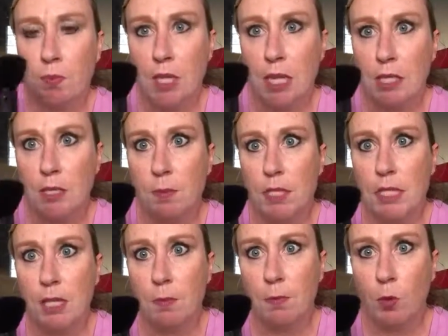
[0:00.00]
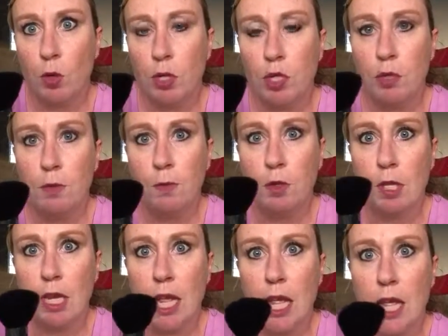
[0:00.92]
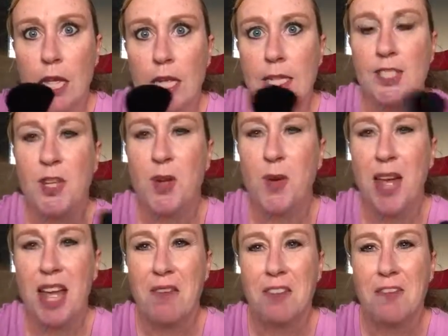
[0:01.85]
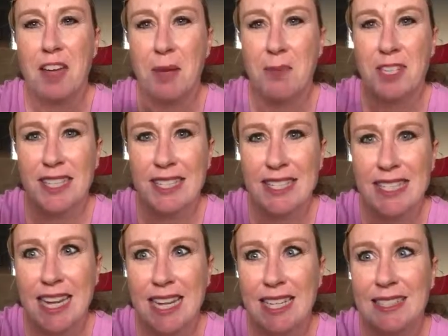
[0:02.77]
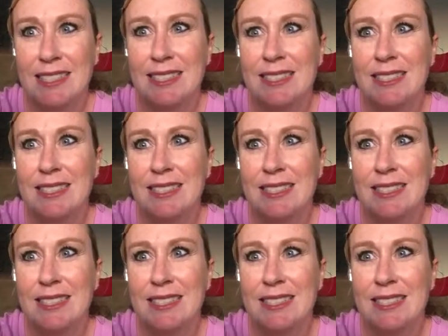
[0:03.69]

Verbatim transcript: that's my tip for you for the day. So have a fabulous day.